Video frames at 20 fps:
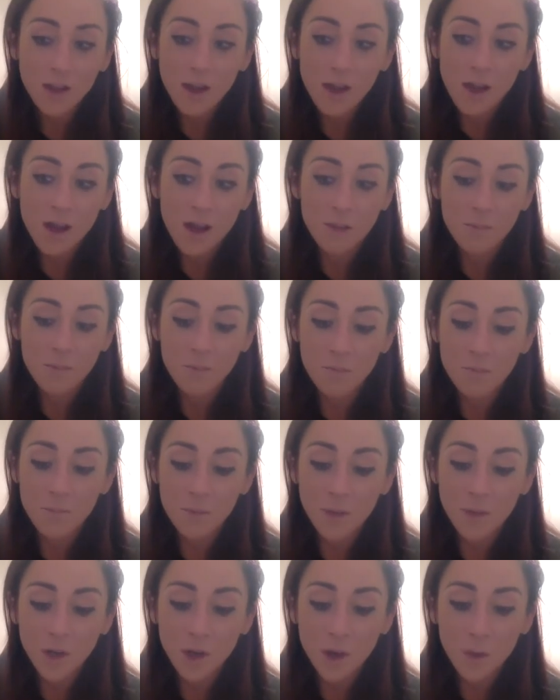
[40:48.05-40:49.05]

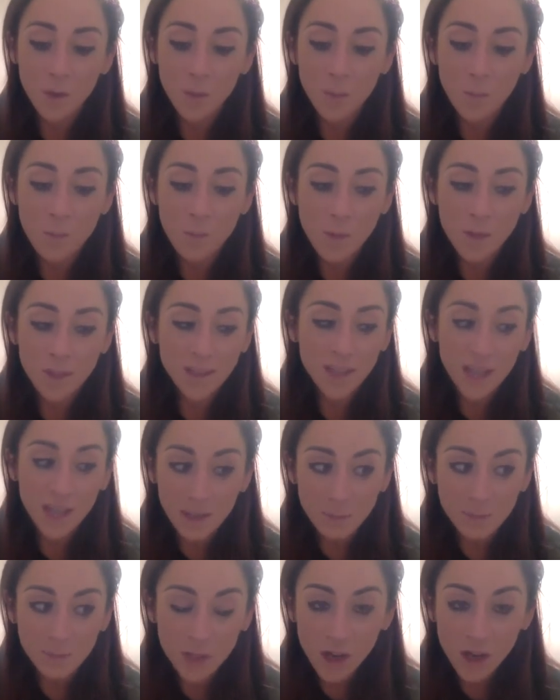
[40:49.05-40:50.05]
My
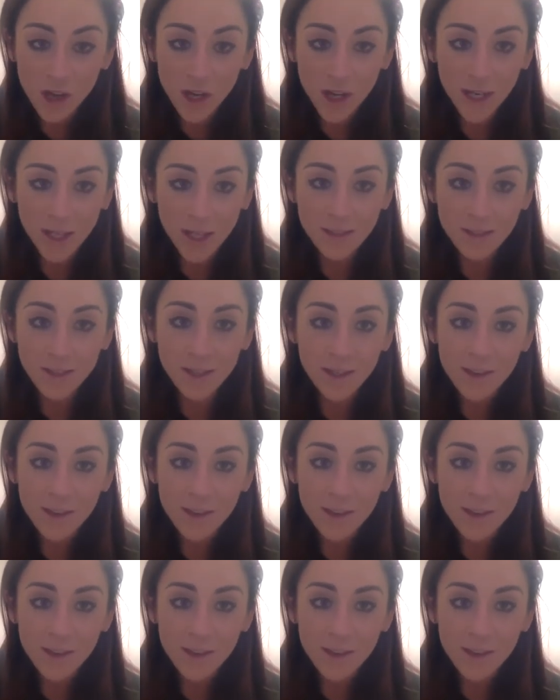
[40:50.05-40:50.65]
team died.